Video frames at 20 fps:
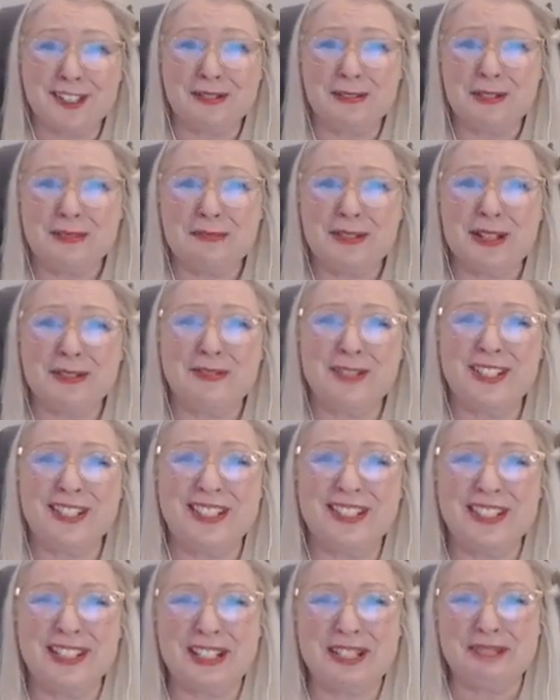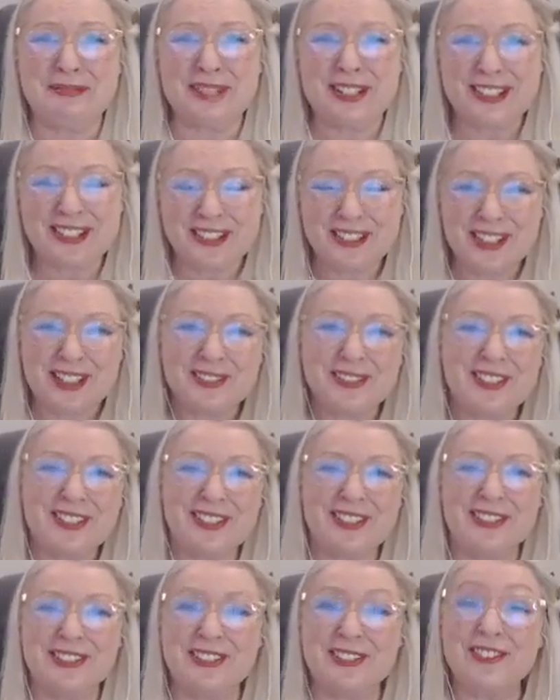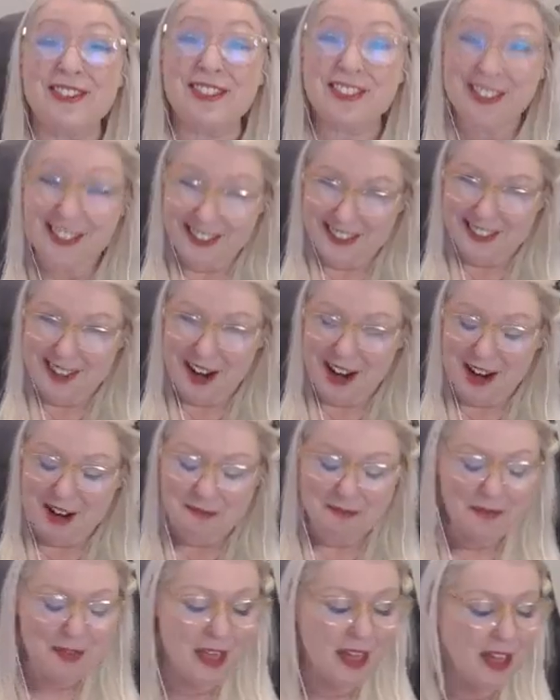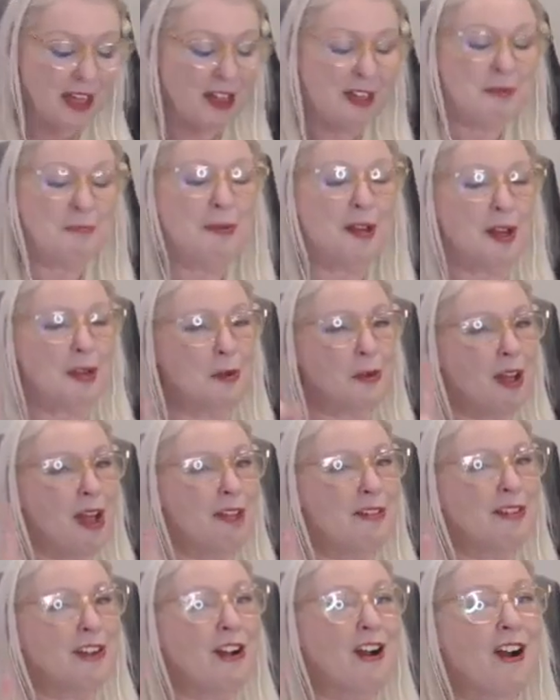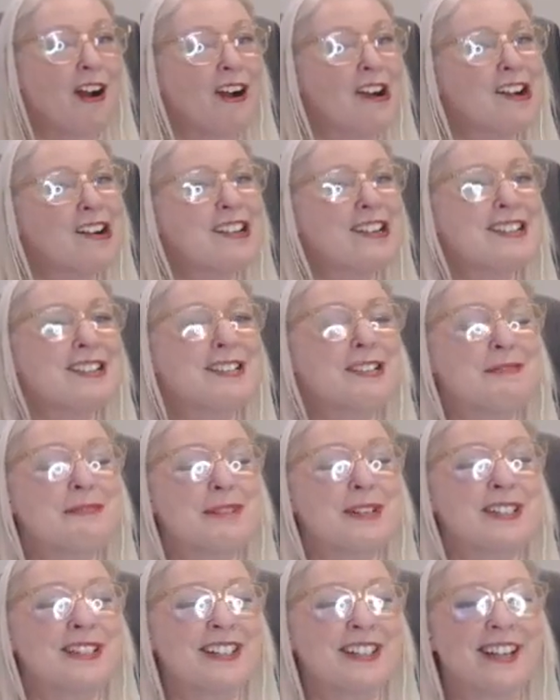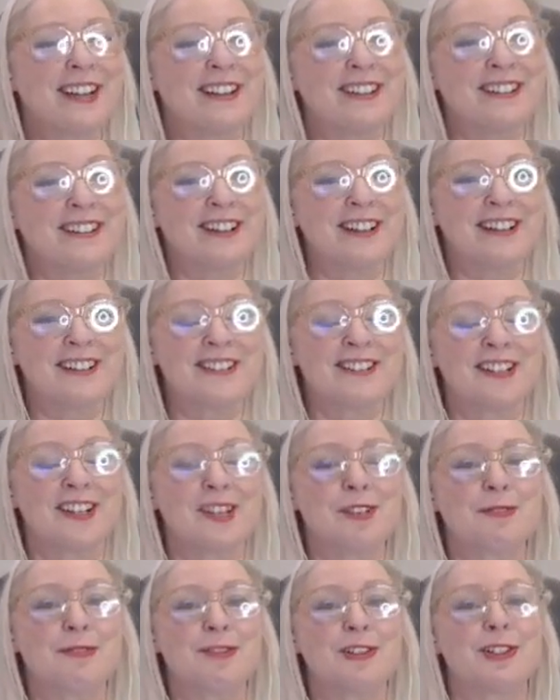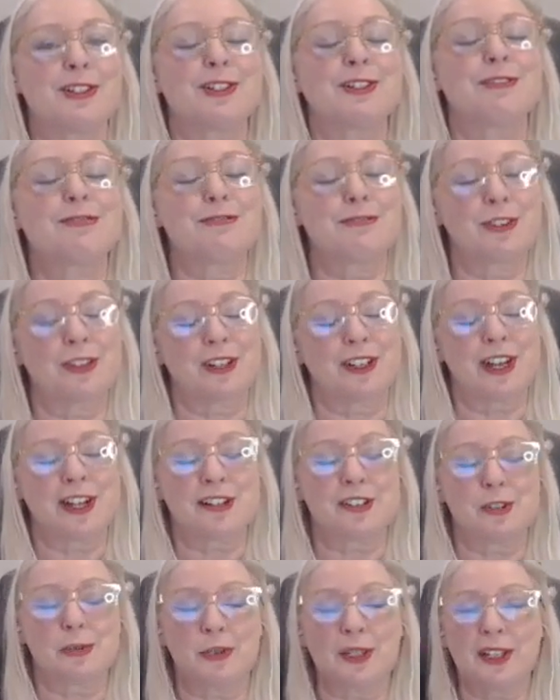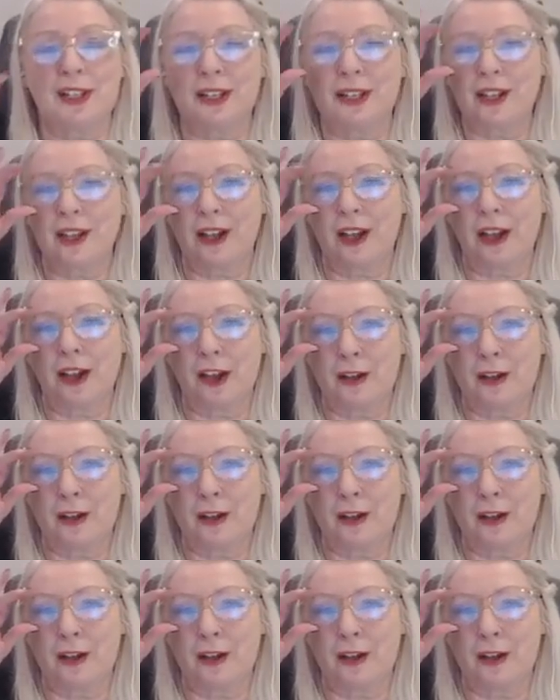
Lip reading: I won't be able to share my screen with you this time, but I will have it all put together and set up for you for next week.